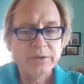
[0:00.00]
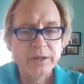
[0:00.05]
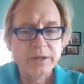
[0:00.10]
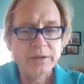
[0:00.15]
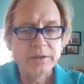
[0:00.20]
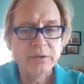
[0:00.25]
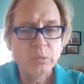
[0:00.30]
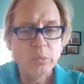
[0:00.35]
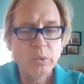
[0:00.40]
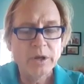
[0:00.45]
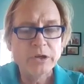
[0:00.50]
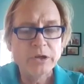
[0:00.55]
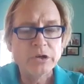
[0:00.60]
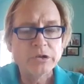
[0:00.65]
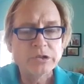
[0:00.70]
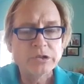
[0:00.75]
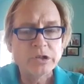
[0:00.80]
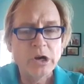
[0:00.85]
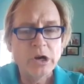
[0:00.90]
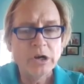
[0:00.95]
When
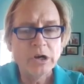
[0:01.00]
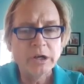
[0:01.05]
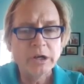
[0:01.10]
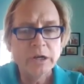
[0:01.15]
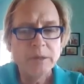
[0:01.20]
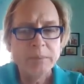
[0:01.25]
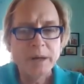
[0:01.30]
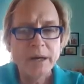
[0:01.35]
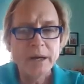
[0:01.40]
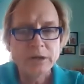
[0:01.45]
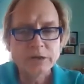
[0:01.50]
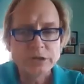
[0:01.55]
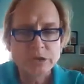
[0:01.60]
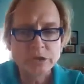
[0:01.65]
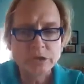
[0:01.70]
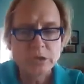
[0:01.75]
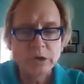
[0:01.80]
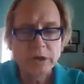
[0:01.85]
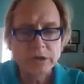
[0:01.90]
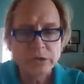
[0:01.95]
you're talking about
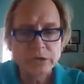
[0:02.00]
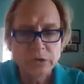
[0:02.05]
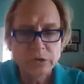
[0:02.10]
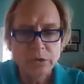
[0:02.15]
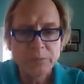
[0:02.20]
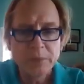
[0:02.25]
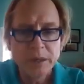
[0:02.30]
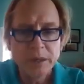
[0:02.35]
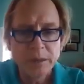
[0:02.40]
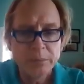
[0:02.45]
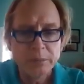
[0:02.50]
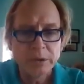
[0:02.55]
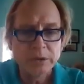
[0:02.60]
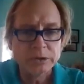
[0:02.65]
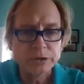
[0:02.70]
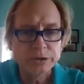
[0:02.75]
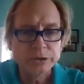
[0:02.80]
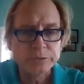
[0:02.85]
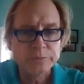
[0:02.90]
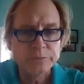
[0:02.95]
structural
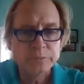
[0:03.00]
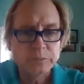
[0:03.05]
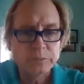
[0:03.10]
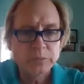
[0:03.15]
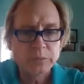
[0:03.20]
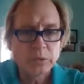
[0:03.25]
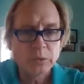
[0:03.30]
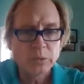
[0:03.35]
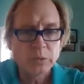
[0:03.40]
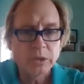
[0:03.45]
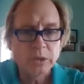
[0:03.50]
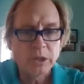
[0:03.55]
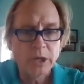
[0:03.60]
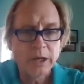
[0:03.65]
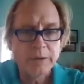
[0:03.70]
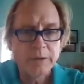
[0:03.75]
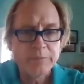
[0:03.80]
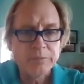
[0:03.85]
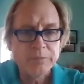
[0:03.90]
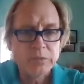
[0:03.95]
members,
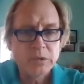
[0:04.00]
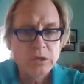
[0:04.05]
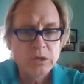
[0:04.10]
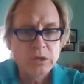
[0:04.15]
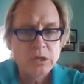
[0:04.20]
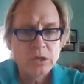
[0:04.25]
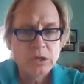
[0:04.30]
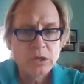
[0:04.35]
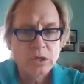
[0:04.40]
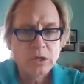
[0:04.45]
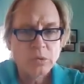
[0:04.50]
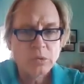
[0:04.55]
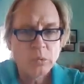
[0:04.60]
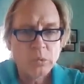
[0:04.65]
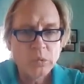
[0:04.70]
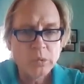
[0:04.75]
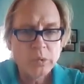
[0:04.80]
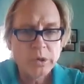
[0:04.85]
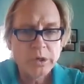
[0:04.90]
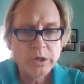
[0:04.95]
okay,
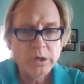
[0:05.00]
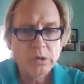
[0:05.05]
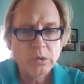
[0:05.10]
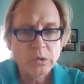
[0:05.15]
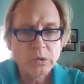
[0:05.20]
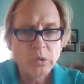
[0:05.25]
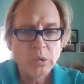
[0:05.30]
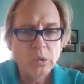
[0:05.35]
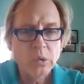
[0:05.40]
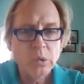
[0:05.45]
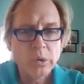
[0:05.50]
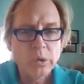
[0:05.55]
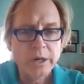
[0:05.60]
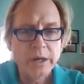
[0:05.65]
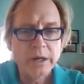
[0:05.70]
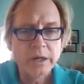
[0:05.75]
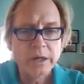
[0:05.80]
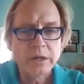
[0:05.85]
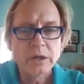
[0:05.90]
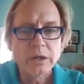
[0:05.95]
real
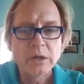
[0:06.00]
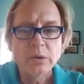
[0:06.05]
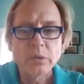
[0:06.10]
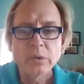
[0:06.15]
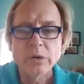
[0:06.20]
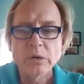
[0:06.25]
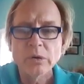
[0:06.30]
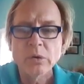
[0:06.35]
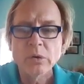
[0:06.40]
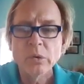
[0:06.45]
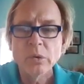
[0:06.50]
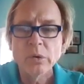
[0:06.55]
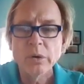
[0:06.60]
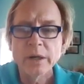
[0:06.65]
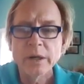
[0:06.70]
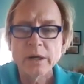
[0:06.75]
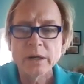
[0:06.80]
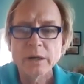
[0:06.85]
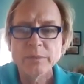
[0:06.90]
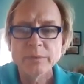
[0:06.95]
quick.
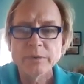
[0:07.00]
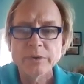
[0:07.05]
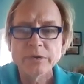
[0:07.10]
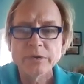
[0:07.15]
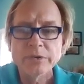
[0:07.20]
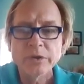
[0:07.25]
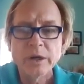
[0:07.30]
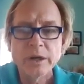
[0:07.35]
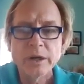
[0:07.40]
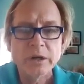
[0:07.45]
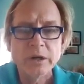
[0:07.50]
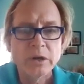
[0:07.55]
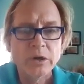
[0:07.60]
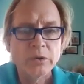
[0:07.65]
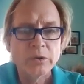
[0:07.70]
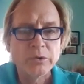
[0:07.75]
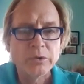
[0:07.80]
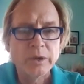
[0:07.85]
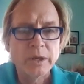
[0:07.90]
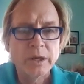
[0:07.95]
Let me just kind of
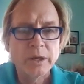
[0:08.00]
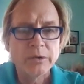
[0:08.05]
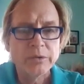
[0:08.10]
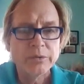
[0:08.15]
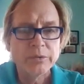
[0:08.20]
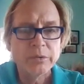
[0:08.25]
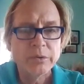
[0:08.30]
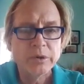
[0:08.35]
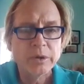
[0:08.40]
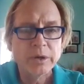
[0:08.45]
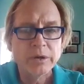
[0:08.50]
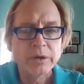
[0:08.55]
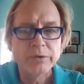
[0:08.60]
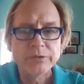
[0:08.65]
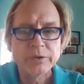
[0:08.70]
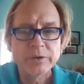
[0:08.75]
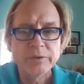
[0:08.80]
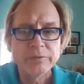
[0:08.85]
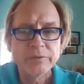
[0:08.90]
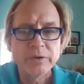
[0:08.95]
go down through here and
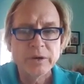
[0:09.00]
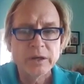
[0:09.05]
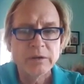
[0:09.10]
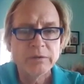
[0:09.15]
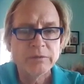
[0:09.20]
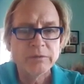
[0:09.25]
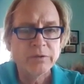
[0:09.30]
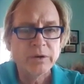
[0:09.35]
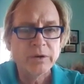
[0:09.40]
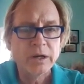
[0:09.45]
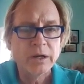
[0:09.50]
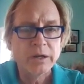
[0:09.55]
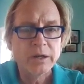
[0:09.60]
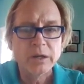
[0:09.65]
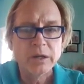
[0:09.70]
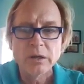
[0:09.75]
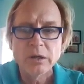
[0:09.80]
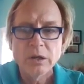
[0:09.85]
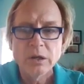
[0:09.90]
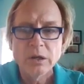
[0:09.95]
see if I can find
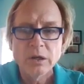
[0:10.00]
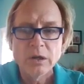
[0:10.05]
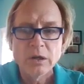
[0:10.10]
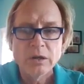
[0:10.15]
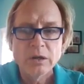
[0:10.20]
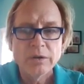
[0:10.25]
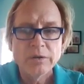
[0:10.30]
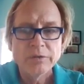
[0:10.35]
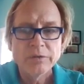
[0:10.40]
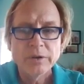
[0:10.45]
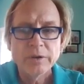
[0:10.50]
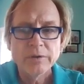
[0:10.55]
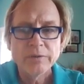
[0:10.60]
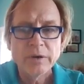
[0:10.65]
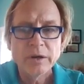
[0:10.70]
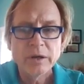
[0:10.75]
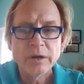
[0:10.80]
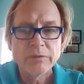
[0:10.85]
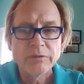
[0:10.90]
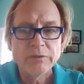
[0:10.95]
it.
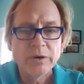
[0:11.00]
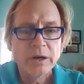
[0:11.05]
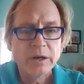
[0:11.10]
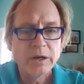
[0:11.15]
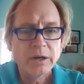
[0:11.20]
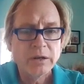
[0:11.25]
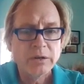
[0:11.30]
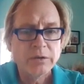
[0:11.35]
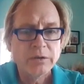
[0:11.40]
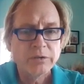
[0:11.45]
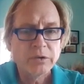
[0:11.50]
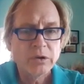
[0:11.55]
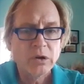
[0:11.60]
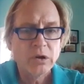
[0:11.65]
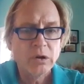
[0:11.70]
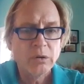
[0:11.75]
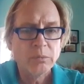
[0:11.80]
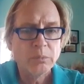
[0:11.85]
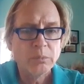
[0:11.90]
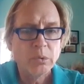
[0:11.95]
It's
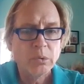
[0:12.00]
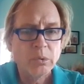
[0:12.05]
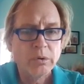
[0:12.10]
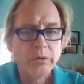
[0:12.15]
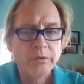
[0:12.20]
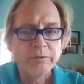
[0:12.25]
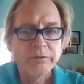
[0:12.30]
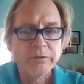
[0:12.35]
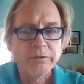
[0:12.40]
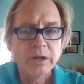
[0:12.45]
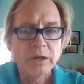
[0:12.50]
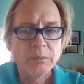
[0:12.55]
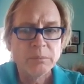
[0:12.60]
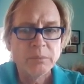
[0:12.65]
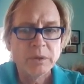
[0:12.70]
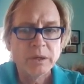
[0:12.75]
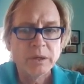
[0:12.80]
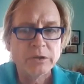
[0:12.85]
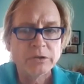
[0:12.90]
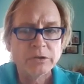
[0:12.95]
called board feet of
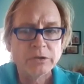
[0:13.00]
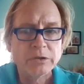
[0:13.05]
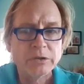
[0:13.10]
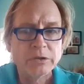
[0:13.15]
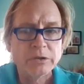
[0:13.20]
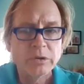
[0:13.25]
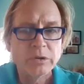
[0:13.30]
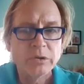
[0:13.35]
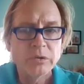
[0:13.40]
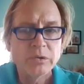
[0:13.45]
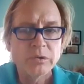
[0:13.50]
measure.